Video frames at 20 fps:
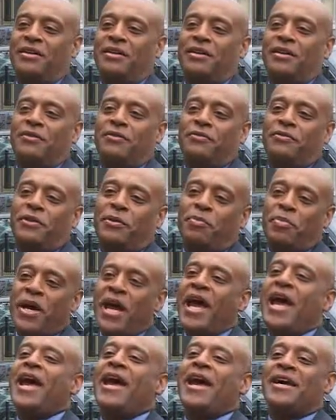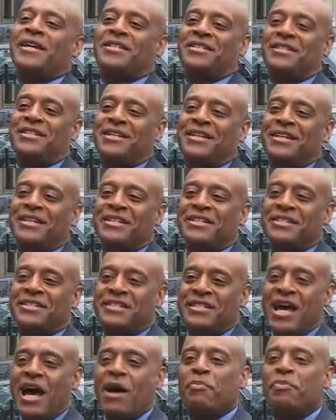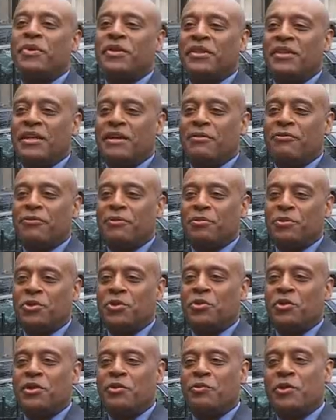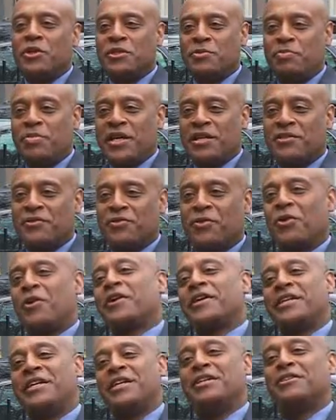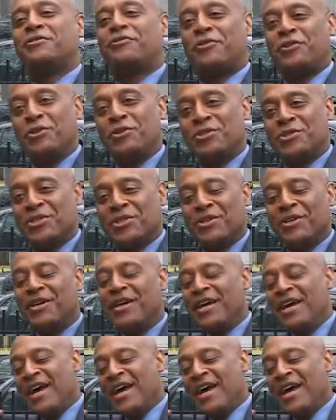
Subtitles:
of the past stopping them from doing what's best for our kids' future.